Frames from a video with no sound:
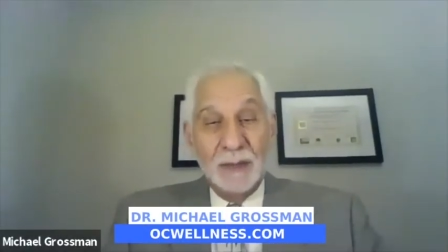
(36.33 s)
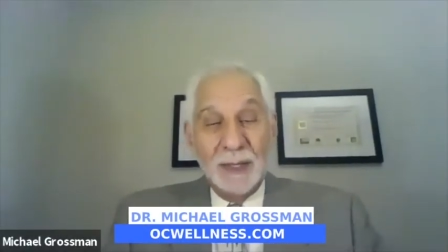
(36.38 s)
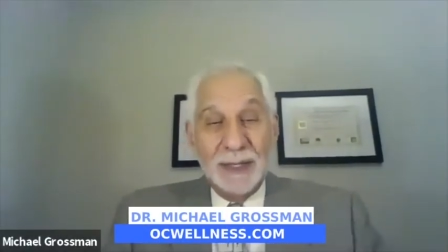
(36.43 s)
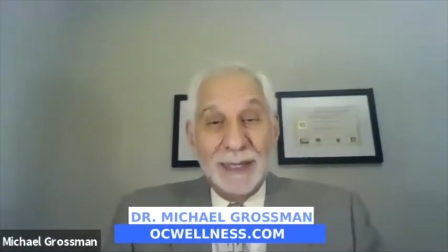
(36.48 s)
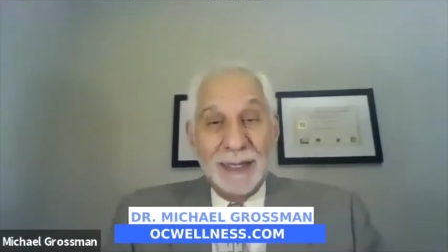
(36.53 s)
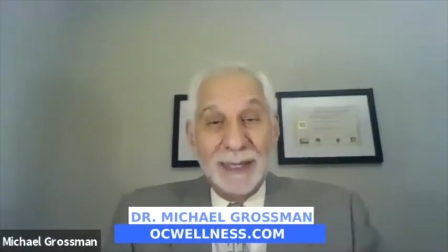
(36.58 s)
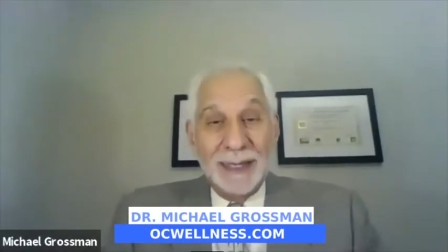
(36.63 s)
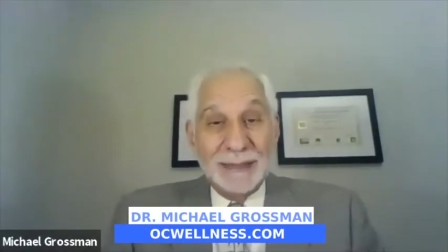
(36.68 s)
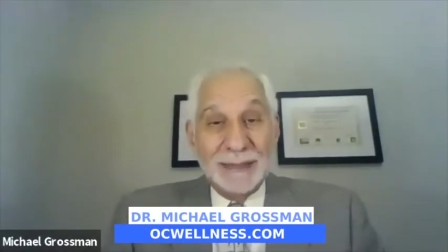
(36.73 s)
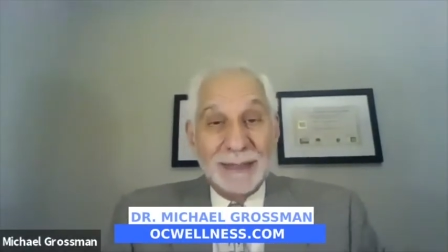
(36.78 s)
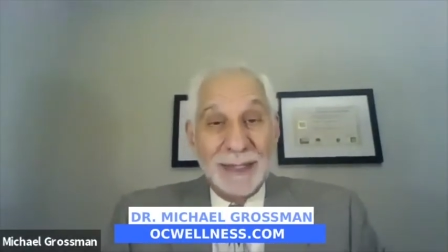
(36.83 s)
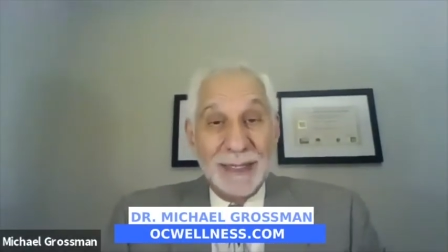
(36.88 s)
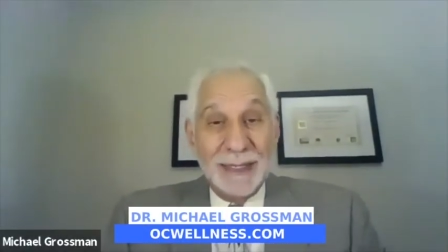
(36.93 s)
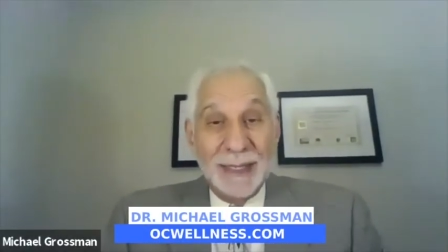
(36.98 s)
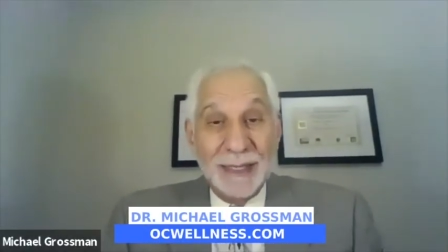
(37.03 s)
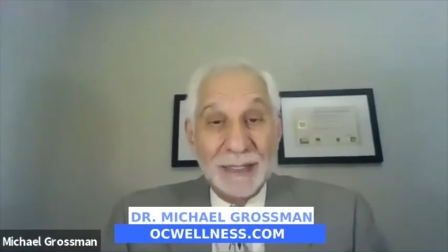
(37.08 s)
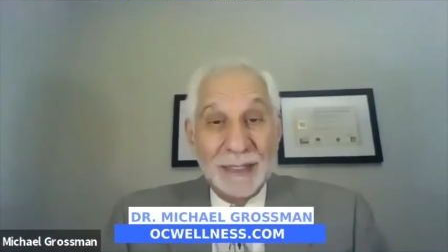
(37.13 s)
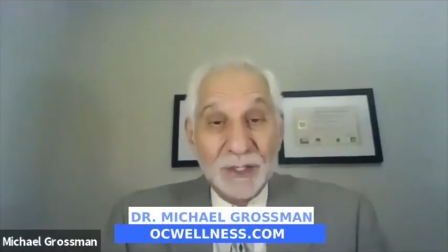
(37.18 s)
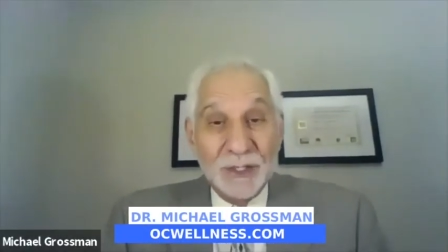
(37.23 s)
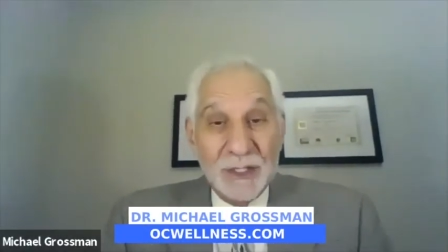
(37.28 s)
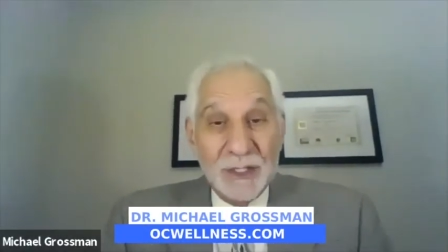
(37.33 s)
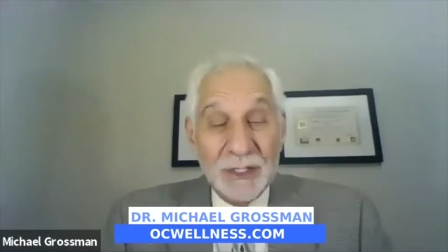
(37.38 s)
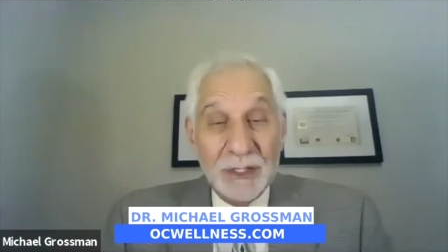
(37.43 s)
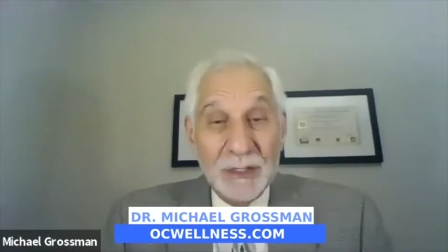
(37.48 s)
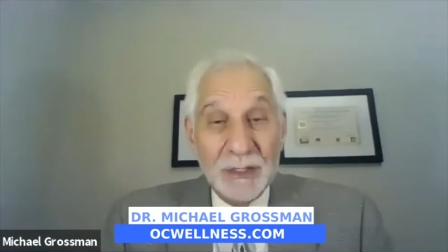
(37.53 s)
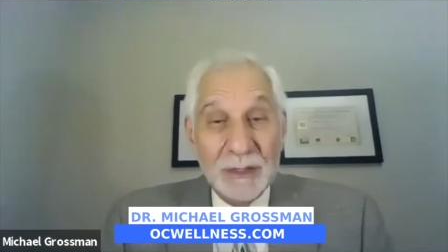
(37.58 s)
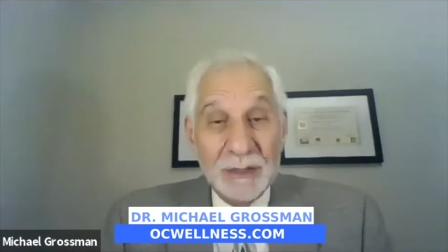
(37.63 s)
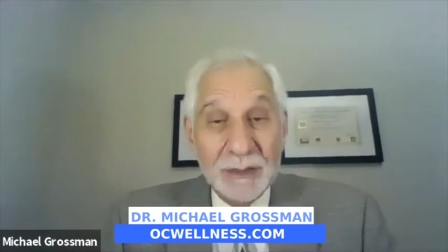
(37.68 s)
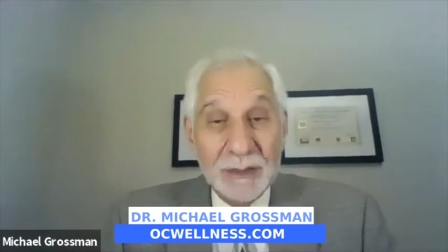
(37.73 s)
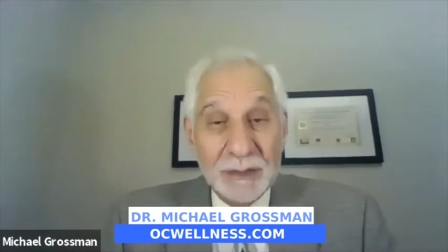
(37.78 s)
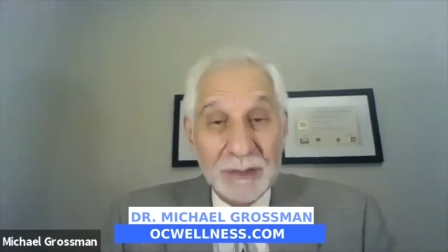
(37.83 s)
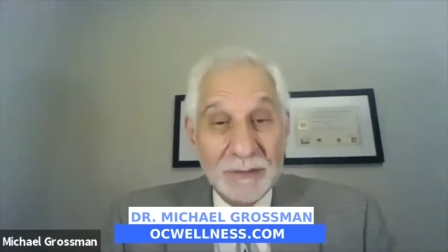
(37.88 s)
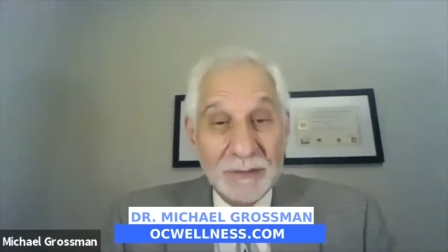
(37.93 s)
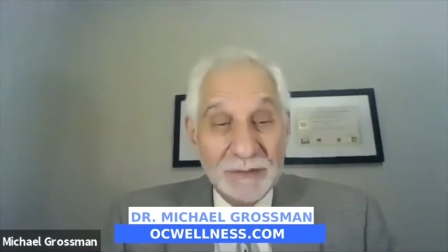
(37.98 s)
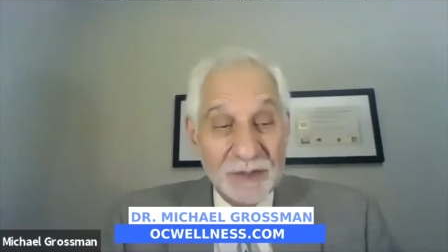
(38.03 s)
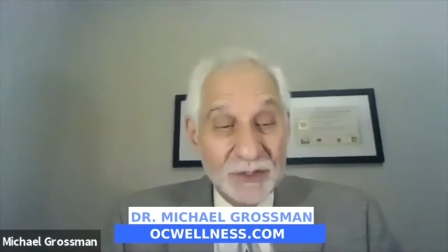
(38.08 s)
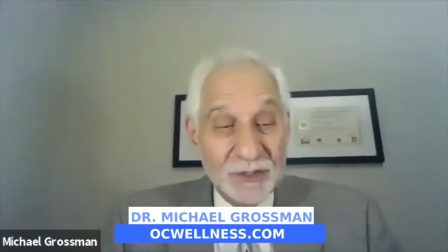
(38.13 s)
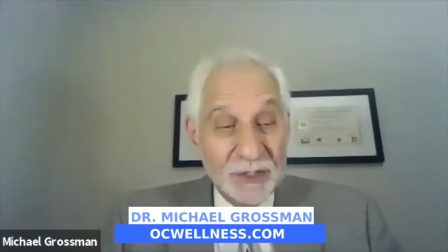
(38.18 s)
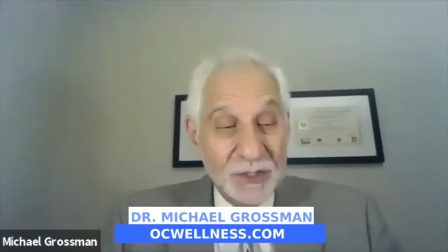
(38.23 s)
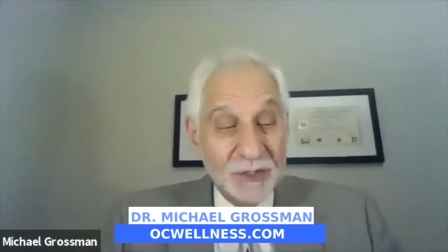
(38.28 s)
an anti-aging
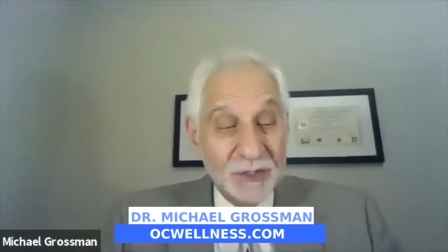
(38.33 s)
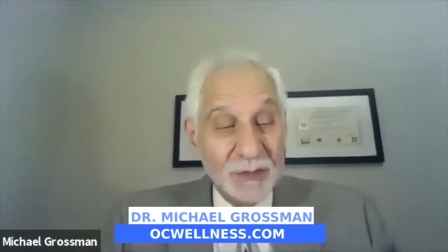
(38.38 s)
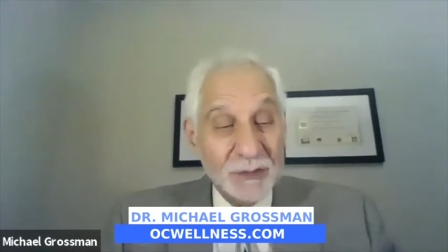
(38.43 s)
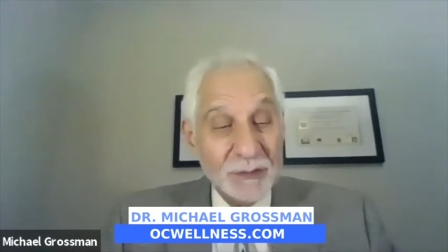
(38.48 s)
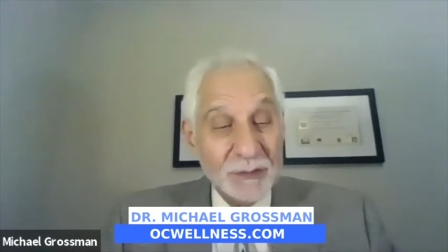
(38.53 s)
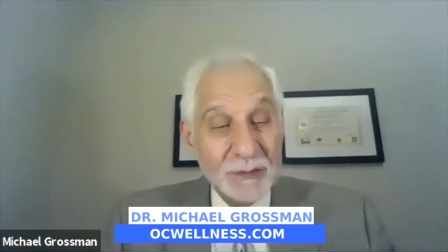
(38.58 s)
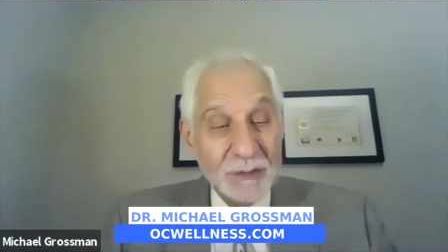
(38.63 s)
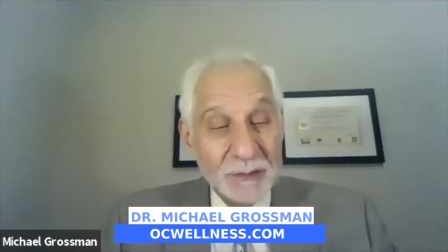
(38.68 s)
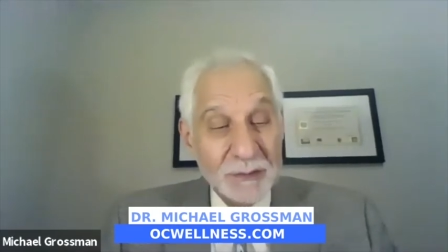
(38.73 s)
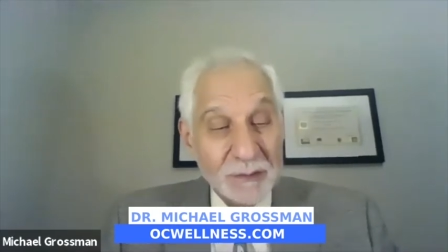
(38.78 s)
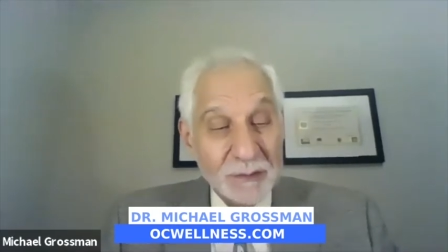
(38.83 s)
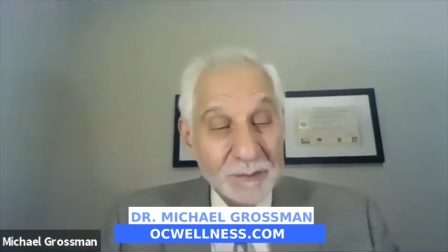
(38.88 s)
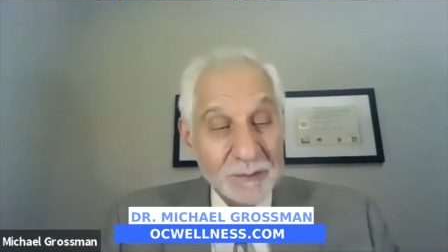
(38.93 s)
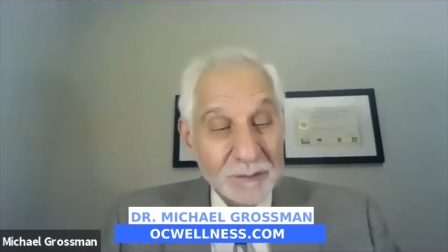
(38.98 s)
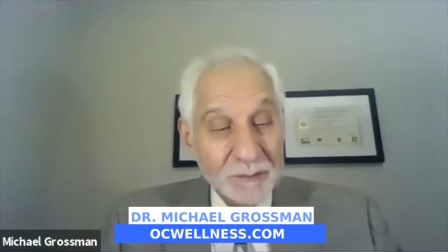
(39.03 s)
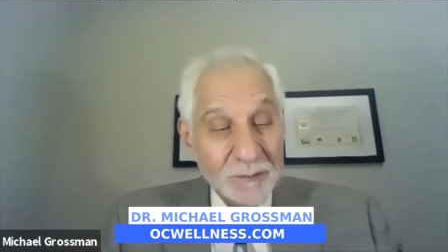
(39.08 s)
physician,